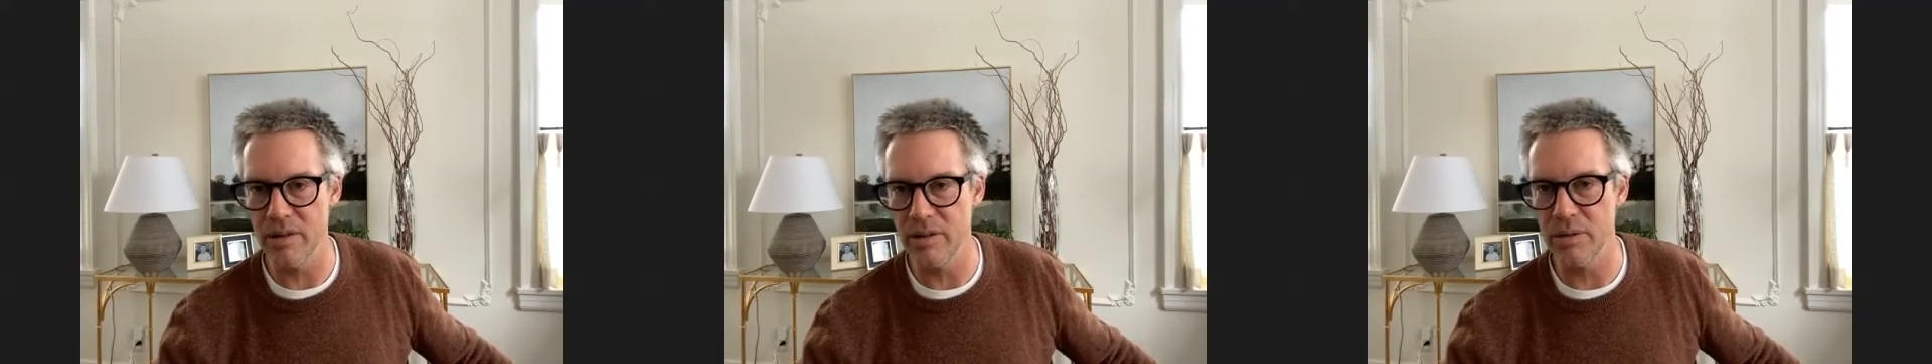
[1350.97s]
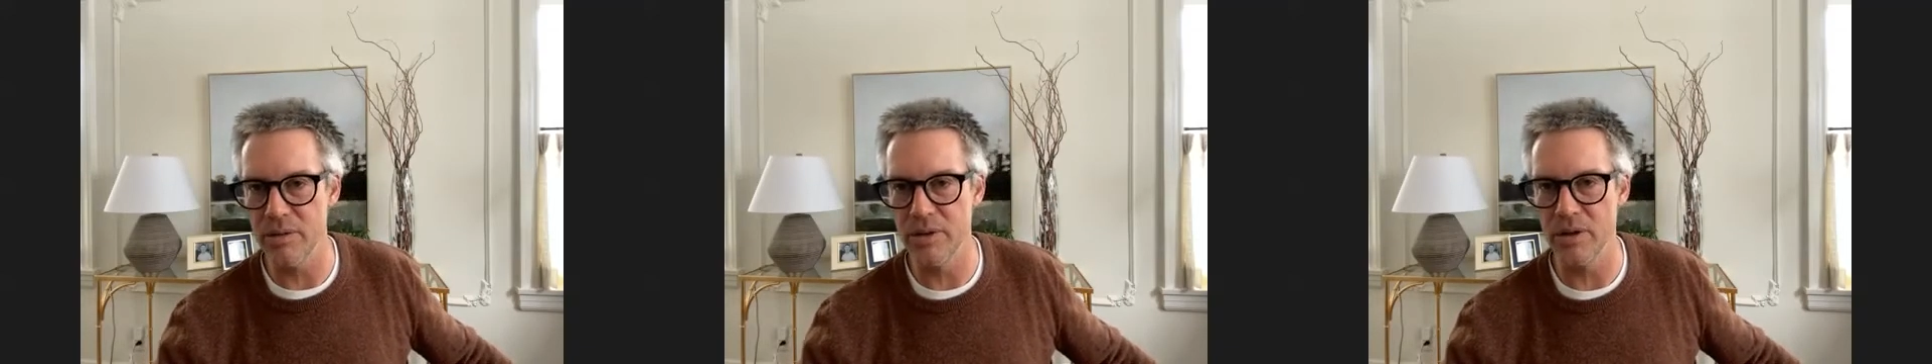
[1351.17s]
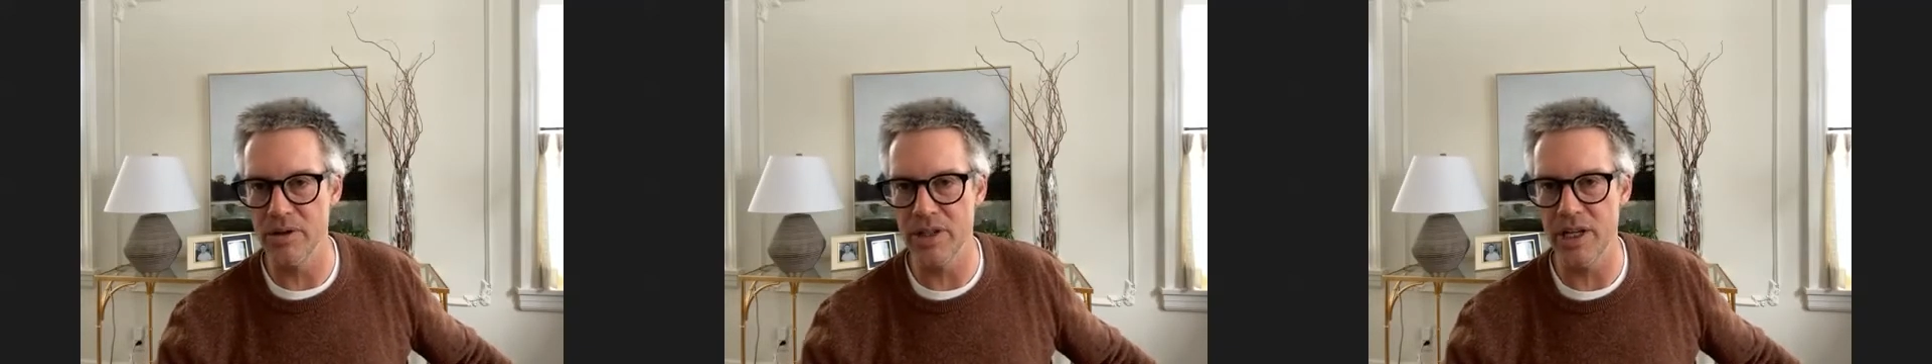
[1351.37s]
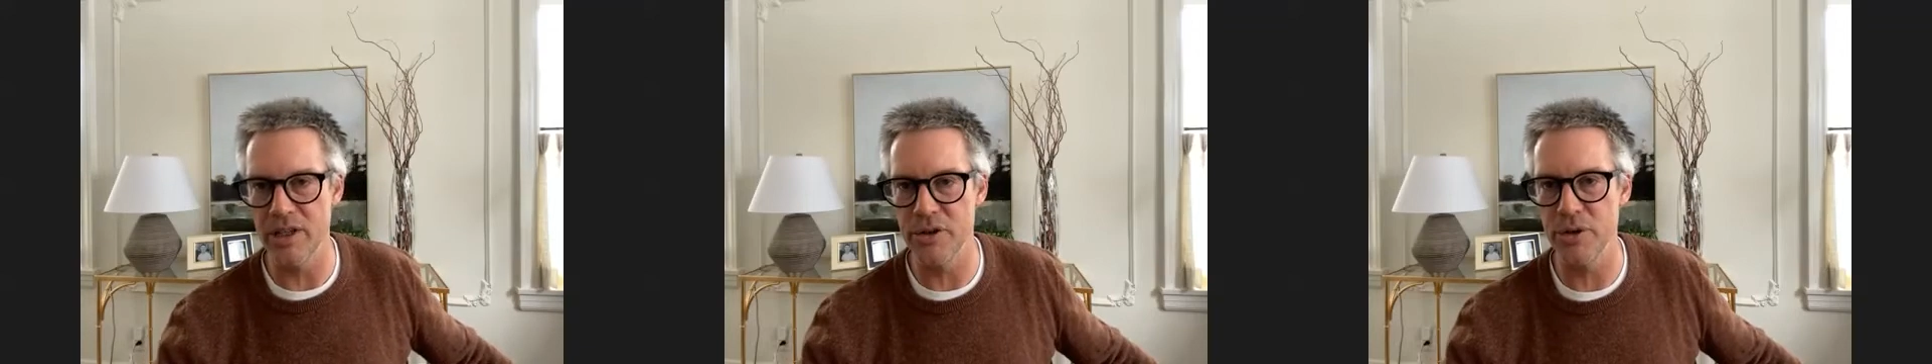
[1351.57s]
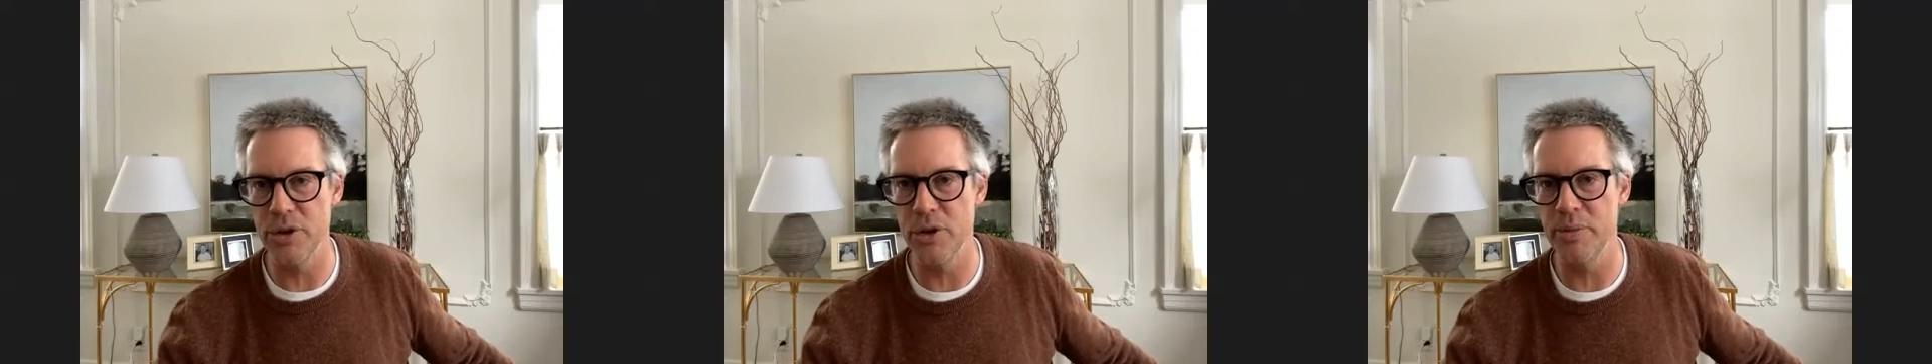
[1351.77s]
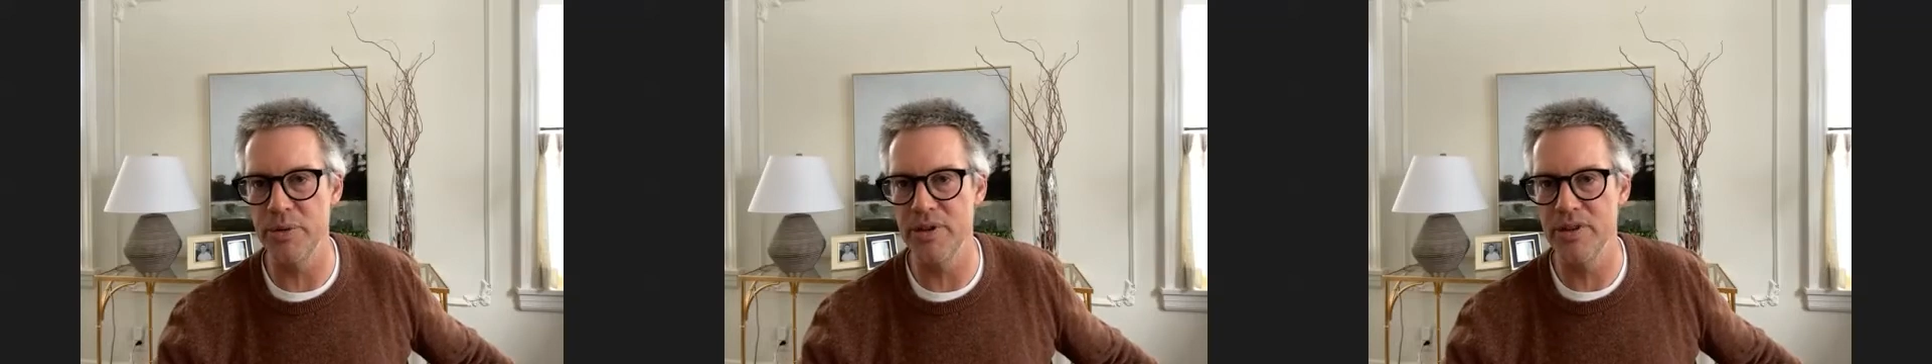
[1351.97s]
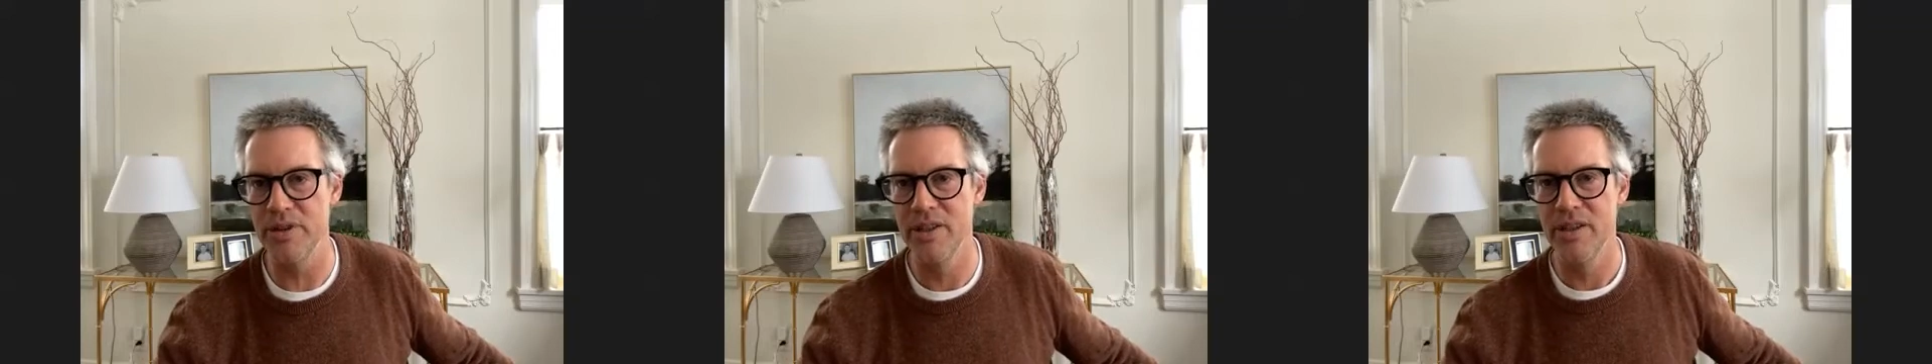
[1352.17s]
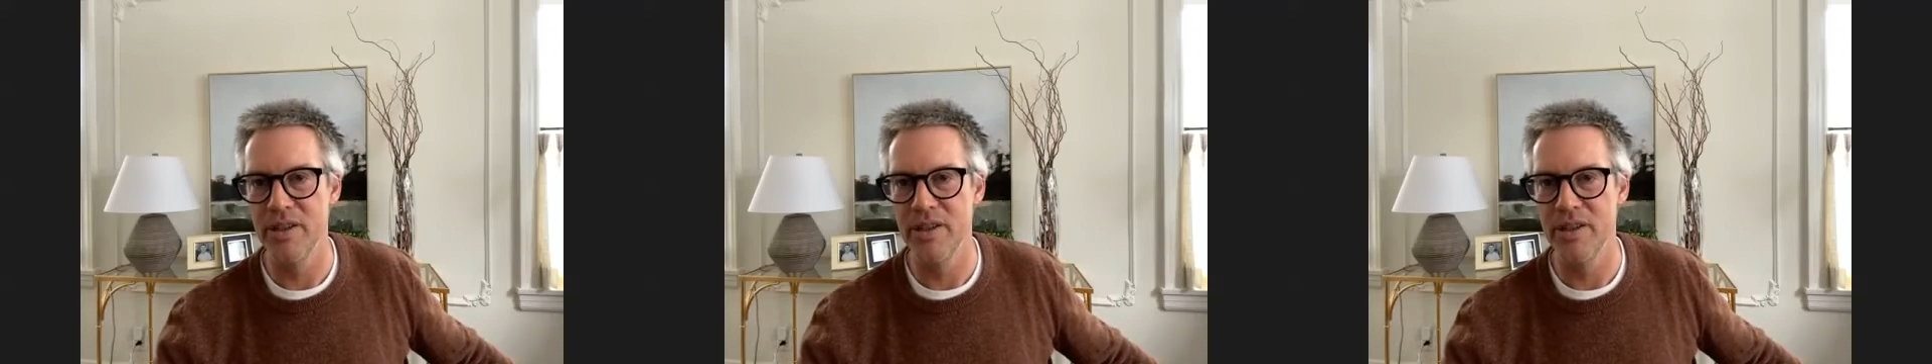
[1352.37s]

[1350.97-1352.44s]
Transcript: through those age groups.